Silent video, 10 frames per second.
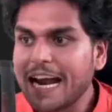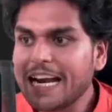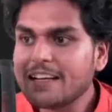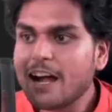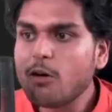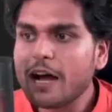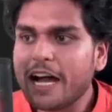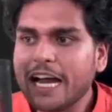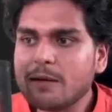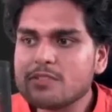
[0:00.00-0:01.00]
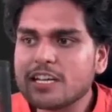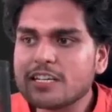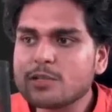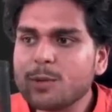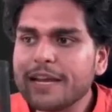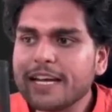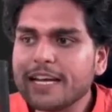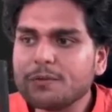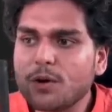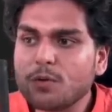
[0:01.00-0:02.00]
now I am just doing it
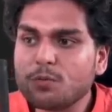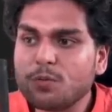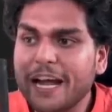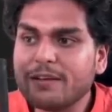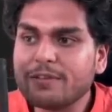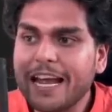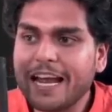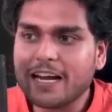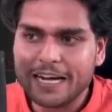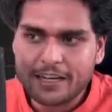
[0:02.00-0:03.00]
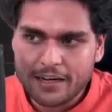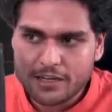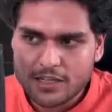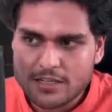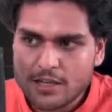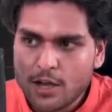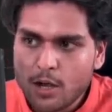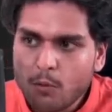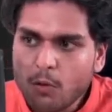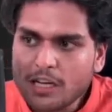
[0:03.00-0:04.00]
for 5 lakh iterations.
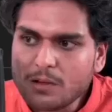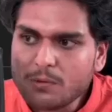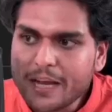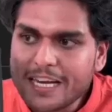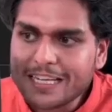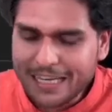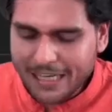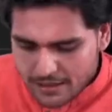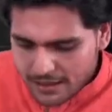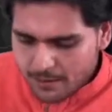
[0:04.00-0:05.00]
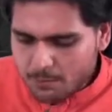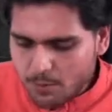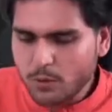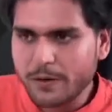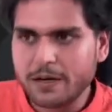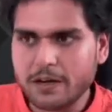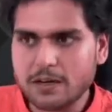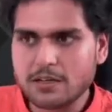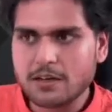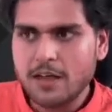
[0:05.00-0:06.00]
What if I increase the number of
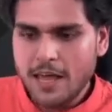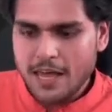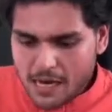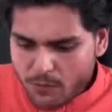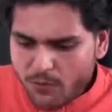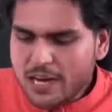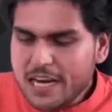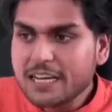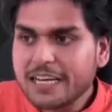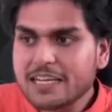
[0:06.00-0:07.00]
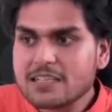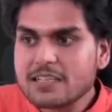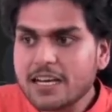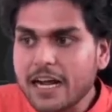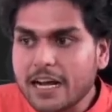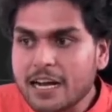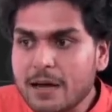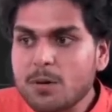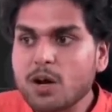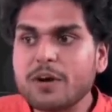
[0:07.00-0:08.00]
iteration? If you will increase the
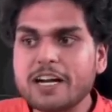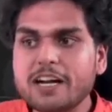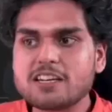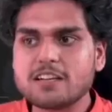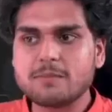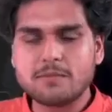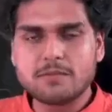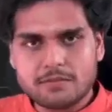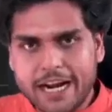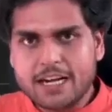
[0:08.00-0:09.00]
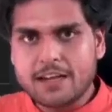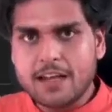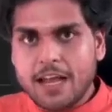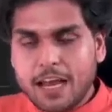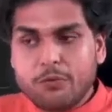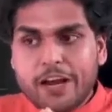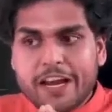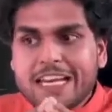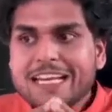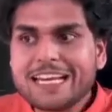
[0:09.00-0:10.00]
number of iteration, right? If I
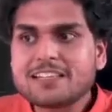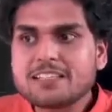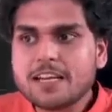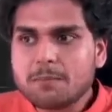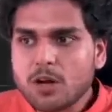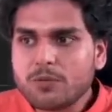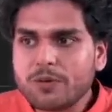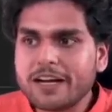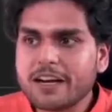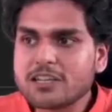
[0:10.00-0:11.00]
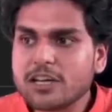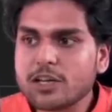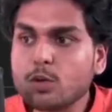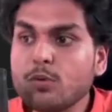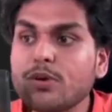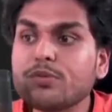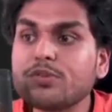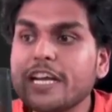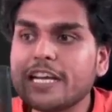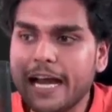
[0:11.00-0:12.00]
increase the number of iteration to
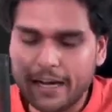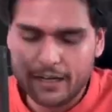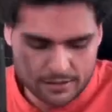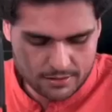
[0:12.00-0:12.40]
50 lakhs.